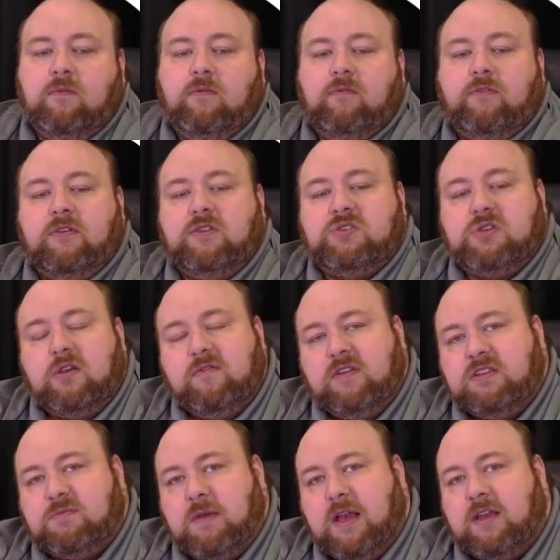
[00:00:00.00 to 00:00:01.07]
For the
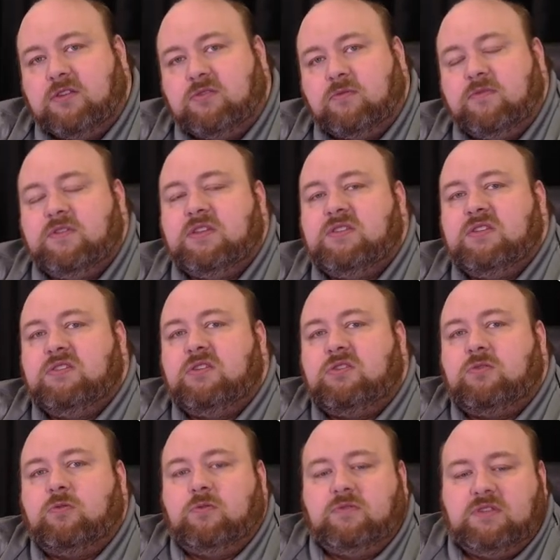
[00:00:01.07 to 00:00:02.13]
surveys module, this is a
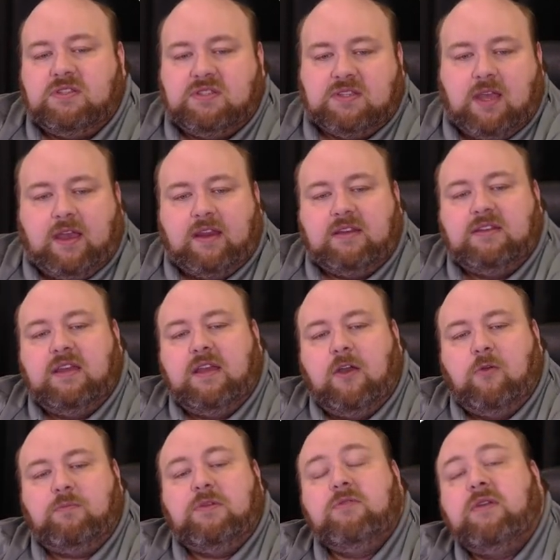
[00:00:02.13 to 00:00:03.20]
tool designed to
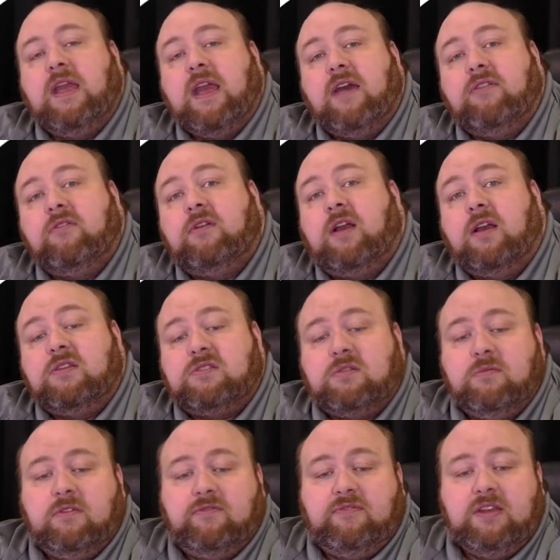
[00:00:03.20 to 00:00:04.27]
help you gather
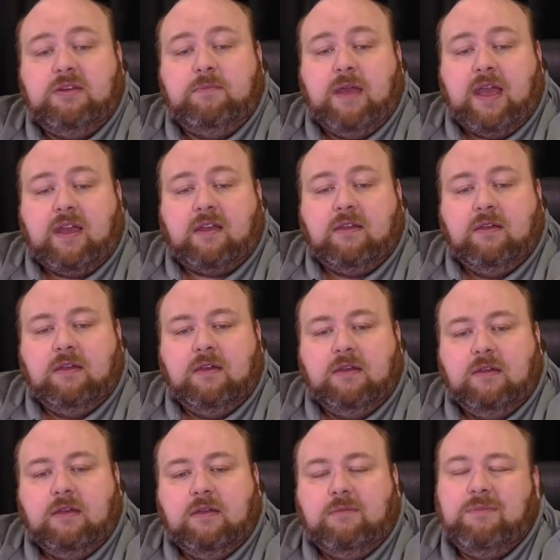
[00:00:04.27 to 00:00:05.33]
customer feedback.
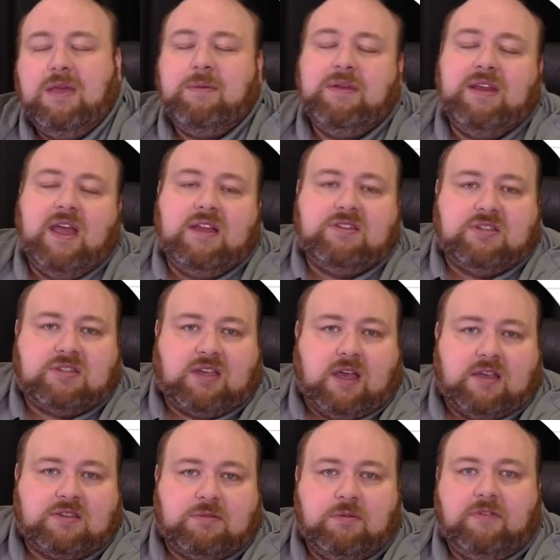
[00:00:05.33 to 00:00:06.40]
Maybe not just
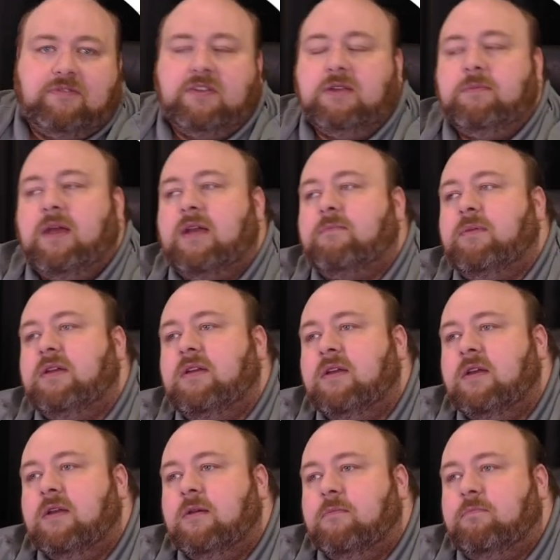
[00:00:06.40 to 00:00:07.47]
customer feedback, but
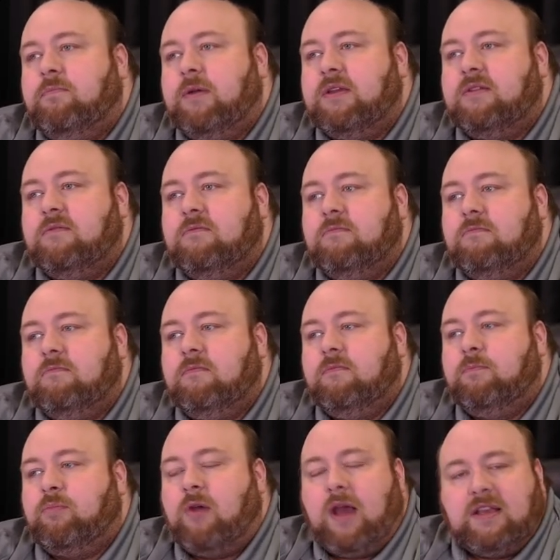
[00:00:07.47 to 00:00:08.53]

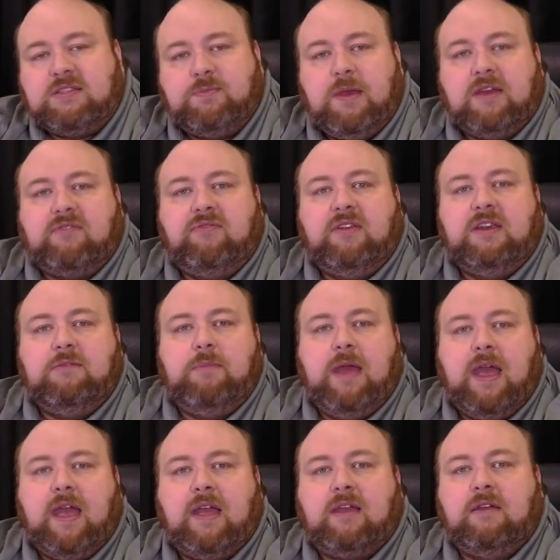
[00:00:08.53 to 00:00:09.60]
prospect
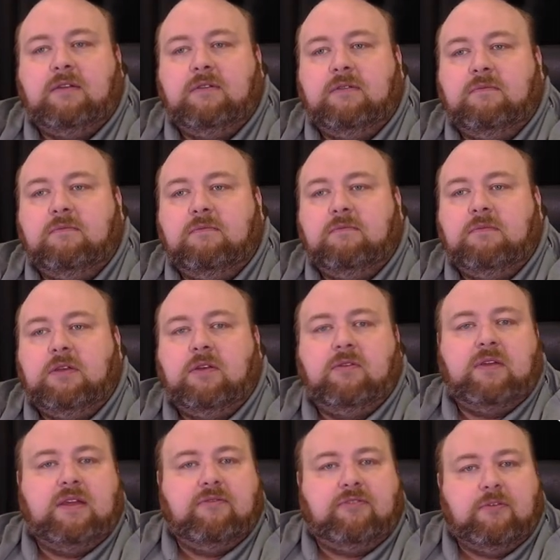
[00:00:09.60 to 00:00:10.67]
feedback,
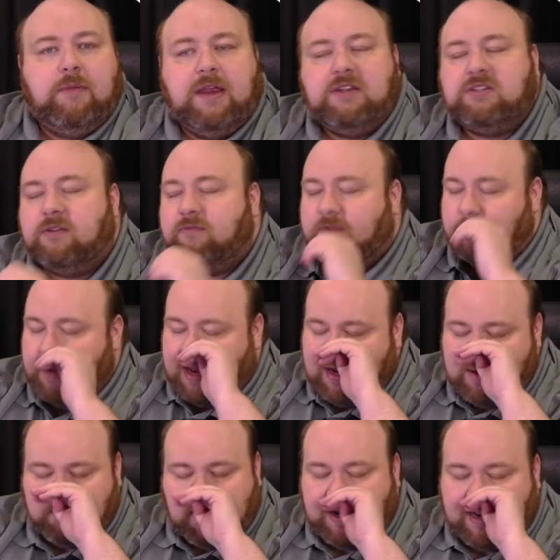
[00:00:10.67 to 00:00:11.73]
information from
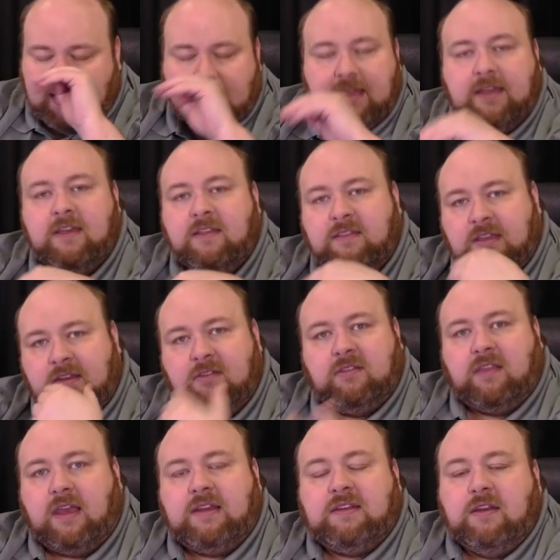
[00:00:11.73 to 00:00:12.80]
anybody that you'd
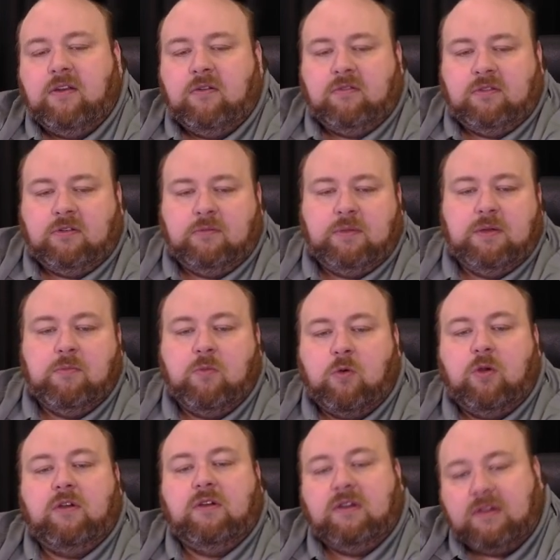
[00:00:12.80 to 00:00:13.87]
like to know a little bit
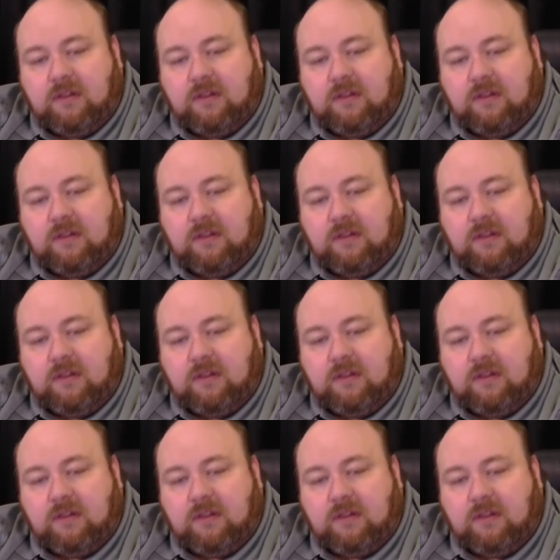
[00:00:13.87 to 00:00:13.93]
more.